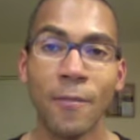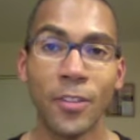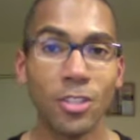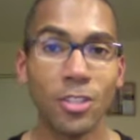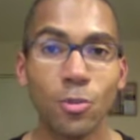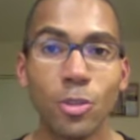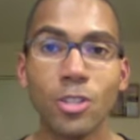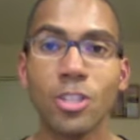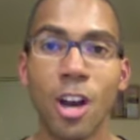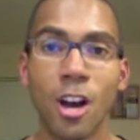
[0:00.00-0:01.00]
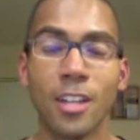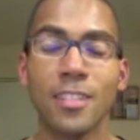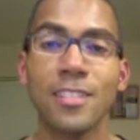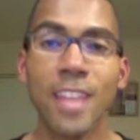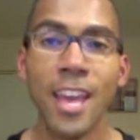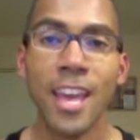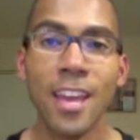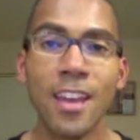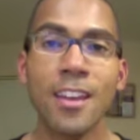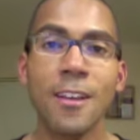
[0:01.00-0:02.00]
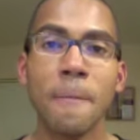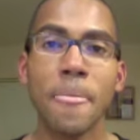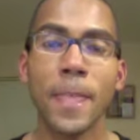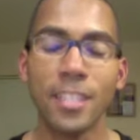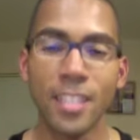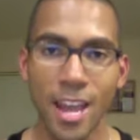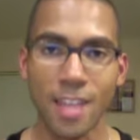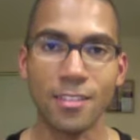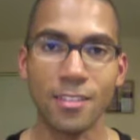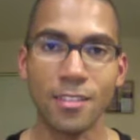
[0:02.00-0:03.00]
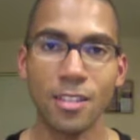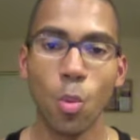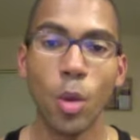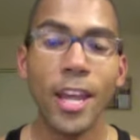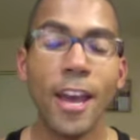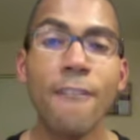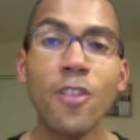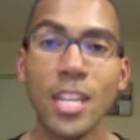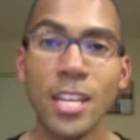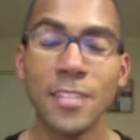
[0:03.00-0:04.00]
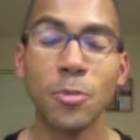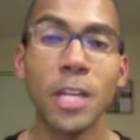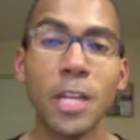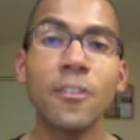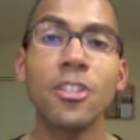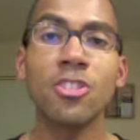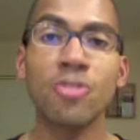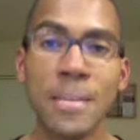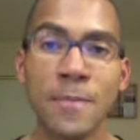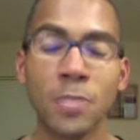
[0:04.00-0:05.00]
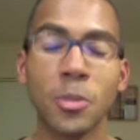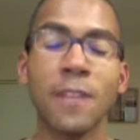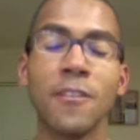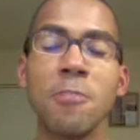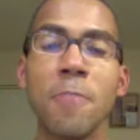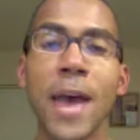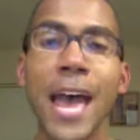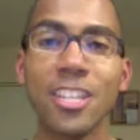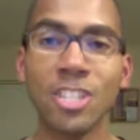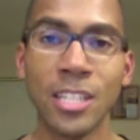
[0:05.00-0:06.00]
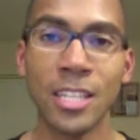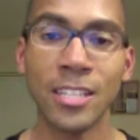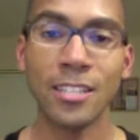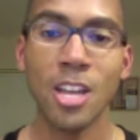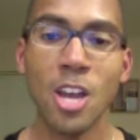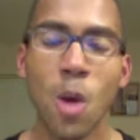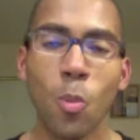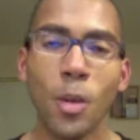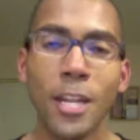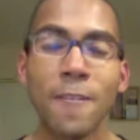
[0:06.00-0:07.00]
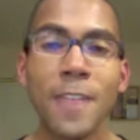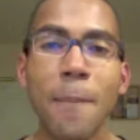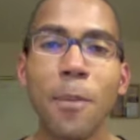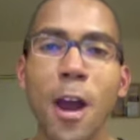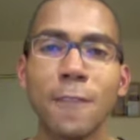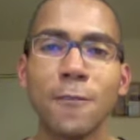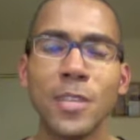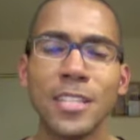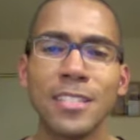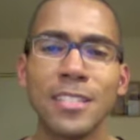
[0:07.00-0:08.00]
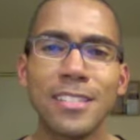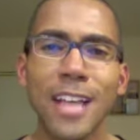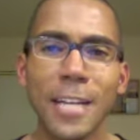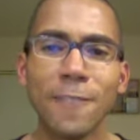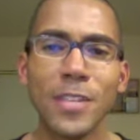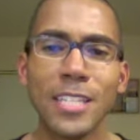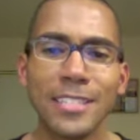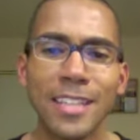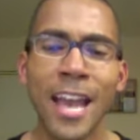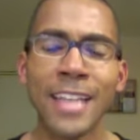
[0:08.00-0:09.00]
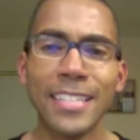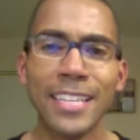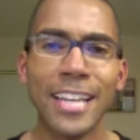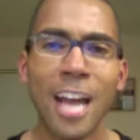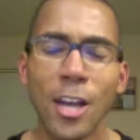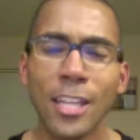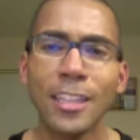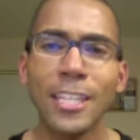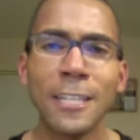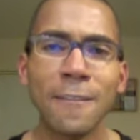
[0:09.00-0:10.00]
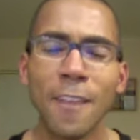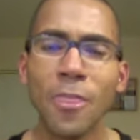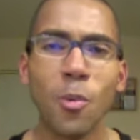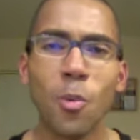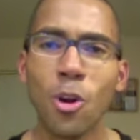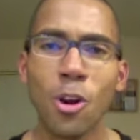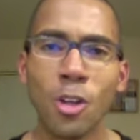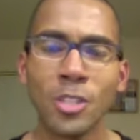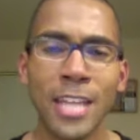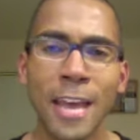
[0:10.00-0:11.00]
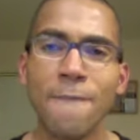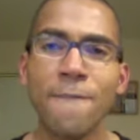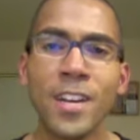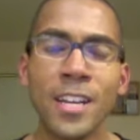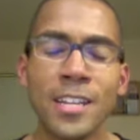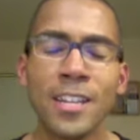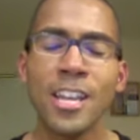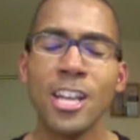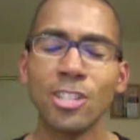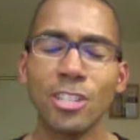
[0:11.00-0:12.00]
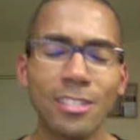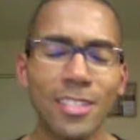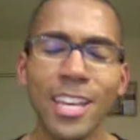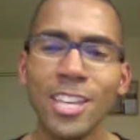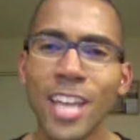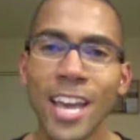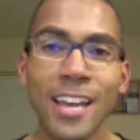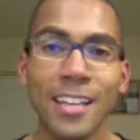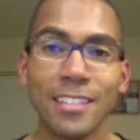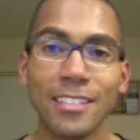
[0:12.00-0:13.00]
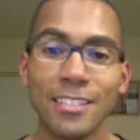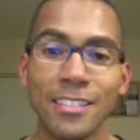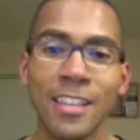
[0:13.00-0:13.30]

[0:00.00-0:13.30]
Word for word: This is real talk. Say yes. Whatever it is, whatever your dream is, whatever your passion is, whatever that part of you that's inside of you that's dying to get out and live in the world and have fun, just say yes.